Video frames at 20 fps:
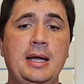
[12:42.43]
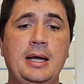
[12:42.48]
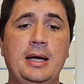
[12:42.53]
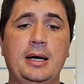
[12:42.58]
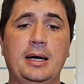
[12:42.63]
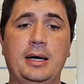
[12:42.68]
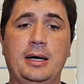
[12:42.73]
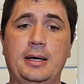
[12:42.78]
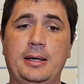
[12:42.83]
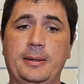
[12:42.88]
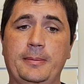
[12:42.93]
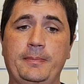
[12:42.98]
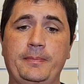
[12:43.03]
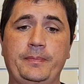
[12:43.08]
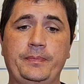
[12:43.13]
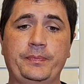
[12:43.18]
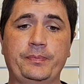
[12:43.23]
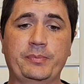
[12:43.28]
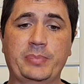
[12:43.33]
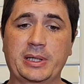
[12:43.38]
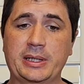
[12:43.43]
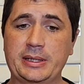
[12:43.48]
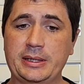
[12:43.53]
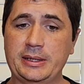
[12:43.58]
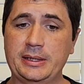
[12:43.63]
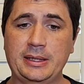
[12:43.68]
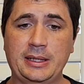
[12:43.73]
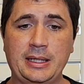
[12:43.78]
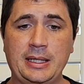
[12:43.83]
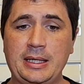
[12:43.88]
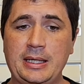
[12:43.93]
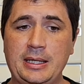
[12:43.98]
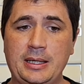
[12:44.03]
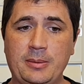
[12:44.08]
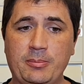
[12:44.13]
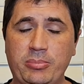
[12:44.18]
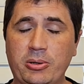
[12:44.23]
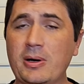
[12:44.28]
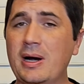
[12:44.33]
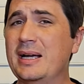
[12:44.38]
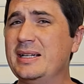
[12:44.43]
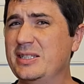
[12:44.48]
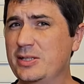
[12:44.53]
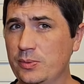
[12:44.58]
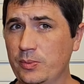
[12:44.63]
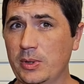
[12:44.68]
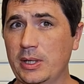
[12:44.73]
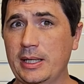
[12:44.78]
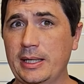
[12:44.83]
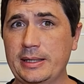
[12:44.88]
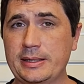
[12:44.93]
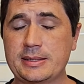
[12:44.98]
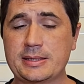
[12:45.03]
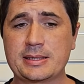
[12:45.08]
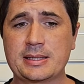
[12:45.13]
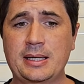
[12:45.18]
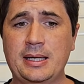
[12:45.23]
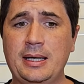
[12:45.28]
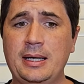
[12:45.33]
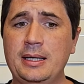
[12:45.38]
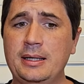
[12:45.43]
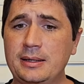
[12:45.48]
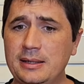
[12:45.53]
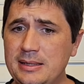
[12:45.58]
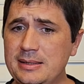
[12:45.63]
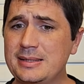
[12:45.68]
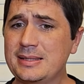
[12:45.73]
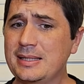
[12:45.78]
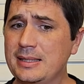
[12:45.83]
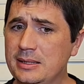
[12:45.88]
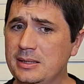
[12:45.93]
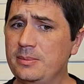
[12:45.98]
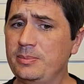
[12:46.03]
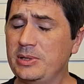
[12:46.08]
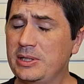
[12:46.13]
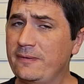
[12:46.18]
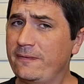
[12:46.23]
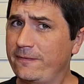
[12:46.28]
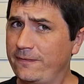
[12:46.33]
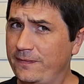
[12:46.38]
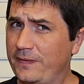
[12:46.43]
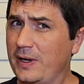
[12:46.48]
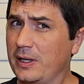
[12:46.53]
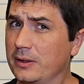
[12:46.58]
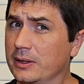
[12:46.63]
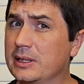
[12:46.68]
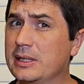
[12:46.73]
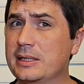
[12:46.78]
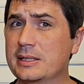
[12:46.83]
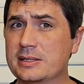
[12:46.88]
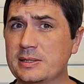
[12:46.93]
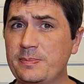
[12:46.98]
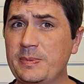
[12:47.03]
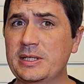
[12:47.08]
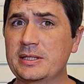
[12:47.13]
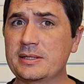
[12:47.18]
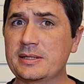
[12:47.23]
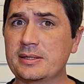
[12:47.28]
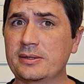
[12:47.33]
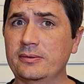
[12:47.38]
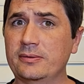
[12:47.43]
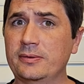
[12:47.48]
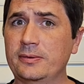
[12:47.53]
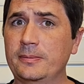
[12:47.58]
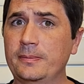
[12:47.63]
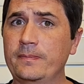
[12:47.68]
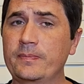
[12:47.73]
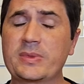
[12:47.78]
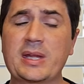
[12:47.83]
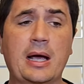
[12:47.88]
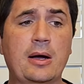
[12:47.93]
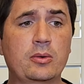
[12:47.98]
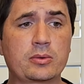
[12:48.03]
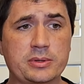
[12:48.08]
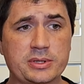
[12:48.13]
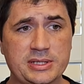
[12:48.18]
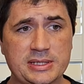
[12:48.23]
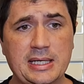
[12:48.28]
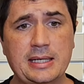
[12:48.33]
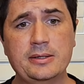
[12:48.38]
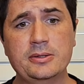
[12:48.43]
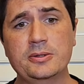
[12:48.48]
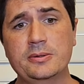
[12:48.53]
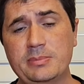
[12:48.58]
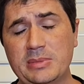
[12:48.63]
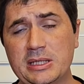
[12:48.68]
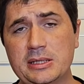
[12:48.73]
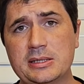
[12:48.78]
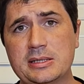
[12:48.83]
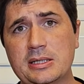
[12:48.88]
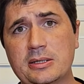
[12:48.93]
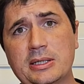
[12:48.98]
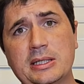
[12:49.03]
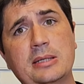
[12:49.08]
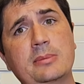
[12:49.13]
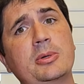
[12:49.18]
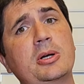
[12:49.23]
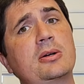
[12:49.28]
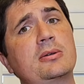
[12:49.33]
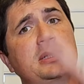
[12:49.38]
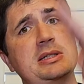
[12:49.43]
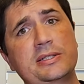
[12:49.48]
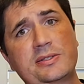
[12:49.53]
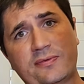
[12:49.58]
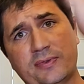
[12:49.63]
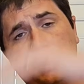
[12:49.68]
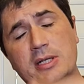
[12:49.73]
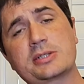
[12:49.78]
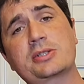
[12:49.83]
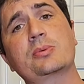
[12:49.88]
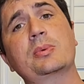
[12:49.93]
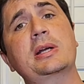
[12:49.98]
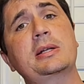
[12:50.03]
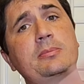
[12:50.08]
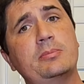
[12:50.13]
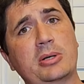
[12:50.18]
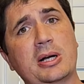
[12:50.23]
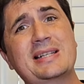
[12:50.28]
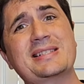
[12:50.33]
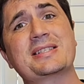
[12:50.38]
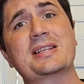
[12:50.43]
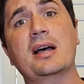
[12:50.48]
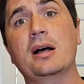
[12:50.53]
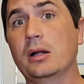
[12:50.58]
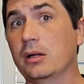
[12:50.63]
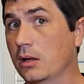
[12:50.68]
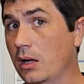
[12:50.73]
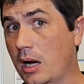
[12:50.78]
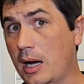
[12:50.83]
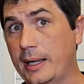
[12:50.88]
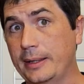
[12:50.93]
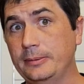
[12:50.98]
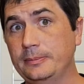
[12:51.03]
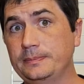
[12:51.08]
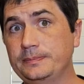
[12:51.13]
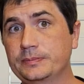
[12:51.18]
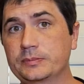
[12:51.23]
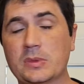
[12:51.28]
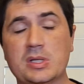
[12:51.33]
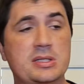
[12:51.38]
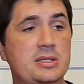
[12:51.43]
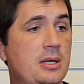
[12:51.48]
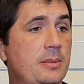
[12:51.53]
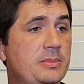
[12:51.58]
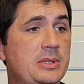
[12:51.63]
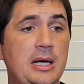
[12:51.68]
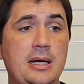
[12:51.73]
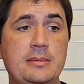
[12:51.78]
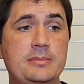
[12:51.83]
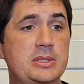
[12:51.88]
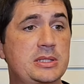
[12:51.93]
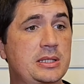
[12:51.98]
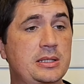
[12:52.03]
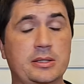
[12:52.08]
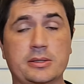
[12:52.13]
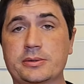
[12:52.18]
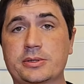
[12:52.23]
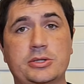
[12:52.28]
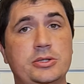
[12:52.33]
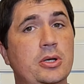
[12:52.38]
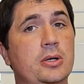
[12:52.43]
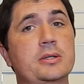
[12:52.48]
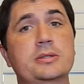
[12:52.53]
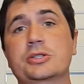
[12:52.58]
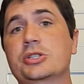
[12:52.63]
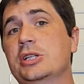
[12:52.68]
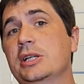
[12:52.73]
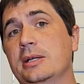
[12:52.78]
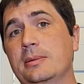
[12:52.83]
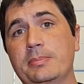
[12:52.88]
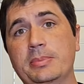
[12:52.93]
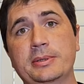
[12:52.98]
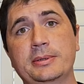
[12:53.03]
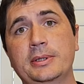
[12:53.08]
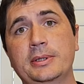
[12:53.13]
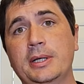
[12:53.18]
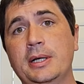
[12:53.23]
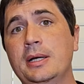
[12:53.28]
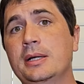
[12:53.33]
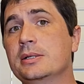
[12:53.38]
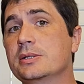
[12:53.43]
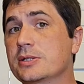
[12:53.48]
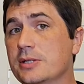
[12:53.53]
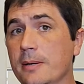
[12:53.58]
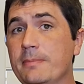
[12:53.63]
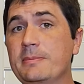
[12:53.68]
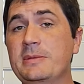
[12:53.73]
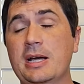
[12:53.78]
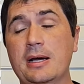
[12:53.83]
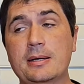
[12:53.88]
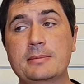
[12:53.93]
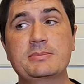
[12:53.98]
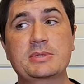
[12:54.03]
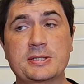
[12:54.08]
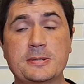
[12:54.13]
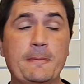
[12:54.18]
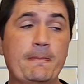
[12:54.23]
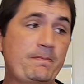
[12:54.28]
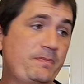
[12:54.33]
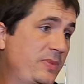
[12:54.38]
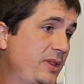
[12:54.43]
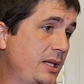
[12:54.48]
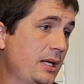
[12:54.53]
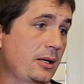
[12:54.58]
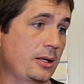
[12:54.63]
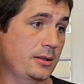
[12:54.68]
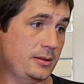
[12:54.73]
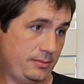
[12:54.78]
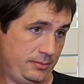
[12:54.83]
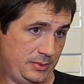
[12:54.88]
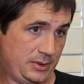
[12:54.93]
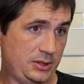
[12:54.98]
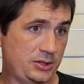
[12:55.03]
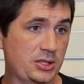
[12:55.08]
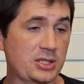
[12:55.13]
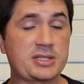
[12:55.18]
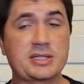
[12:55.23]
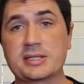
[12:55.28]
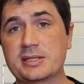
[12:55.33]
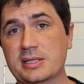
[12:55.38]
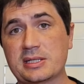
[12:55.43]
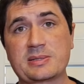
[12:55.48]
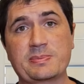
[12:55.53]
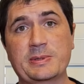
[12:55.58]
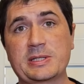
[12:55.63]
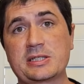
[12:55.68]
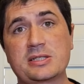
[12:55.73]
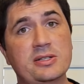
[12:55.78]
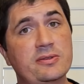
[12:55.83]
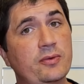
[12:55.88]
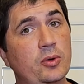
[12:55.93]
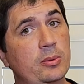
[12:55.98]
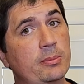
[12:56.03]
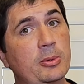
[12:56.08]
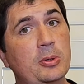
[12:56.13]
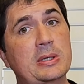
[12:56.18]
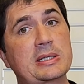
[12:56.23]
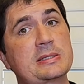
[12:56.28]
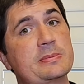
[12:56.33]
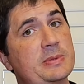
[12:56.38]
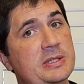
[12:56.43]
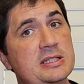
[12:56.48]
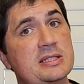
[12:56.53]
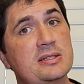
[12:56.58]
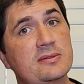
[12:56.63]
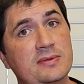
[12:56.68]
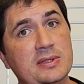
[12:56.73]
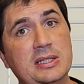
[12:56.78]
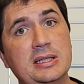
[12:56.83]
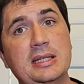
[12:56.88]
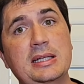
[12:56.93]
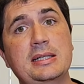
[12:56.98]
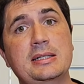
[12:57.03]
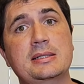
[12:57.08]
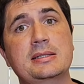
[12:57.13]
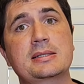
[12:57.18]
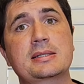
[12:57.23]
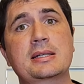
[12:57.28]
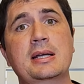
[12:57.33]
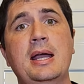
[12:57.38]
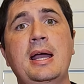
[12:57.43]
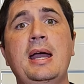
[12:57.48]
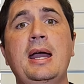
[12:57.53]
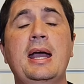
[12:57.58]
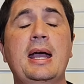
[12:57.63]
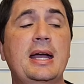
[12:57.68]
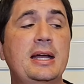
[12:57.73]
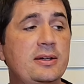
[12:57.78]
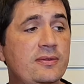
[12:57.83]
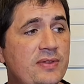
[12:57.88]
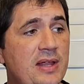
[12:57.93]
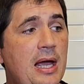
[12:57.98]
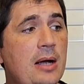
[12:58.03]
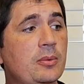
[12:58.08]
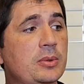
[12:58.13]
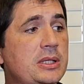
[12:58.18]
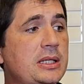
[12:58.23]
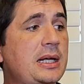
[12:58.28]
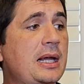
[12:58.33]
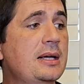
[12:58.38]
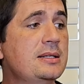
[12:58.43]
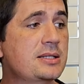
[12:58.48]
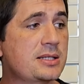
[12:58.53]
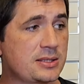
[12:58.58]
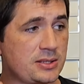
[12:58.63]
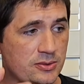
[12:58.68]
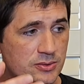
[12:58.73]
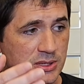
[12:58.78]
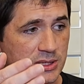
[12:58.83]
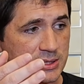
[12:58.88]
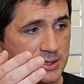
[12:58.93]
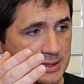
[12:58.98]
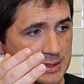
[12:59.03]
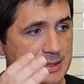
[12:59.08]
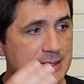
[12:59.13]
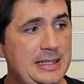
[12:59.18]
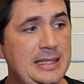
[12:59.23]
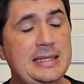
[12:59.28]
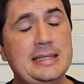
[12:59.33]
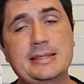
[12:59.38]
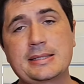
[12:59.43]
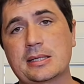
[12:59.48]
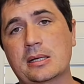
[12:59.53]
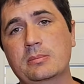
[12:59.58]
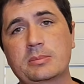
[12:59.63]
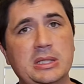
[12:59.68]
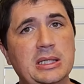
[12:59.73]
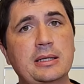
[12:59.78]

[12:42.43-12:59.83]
But price-wise, these tend to be fairly expensive. Now, standard military MREs fluctuate in price a lot. Sometimes they're dirt cheap. Sometimes they're just as expensive or more expensive than these. And if that were the case and you just need something